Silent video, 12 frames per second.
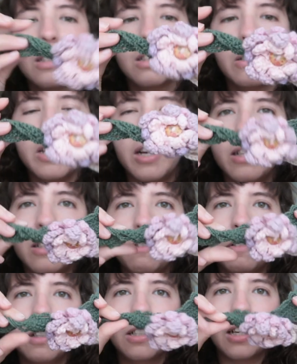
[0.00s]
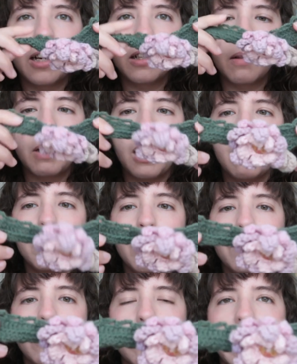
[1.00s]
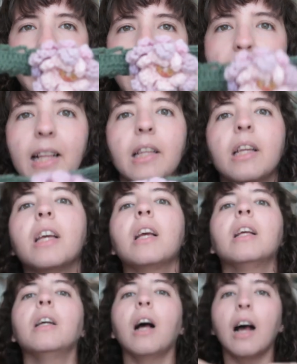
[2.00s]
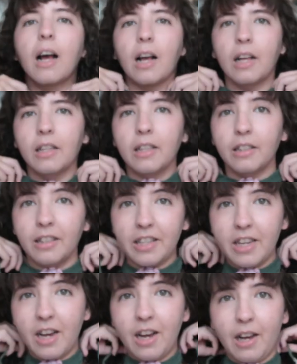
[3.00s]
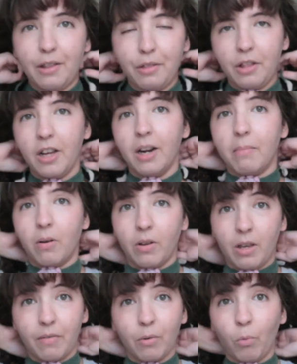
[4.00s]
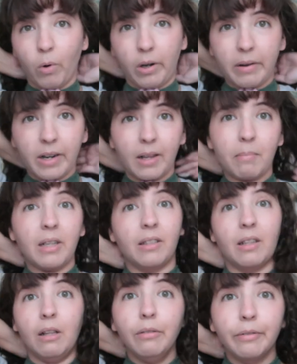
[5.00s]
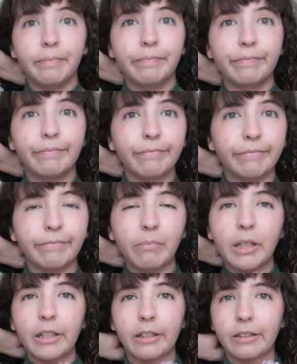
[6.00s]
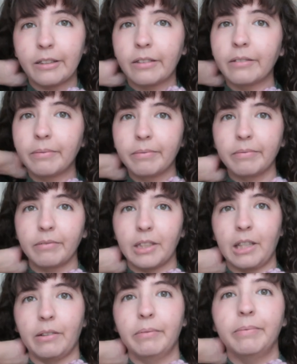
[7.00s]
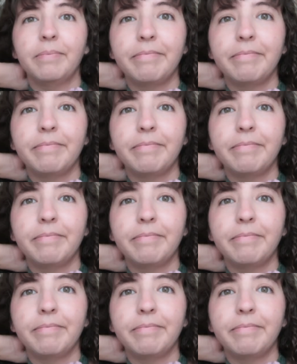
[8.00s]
So yeah, it's the first item that I made for my cat. Yeah, I thought about even wearing it myself because, you know,